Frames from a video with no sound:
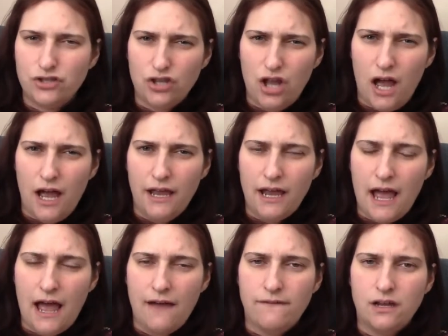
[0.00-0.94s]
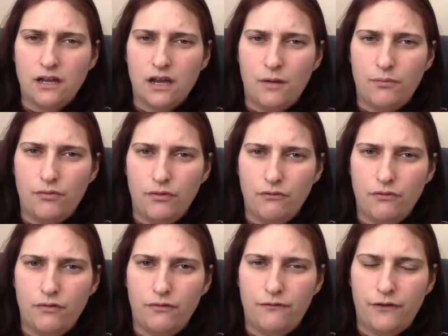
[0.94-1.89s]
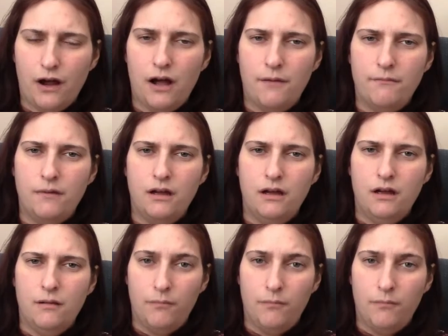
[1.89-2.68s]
July having approval from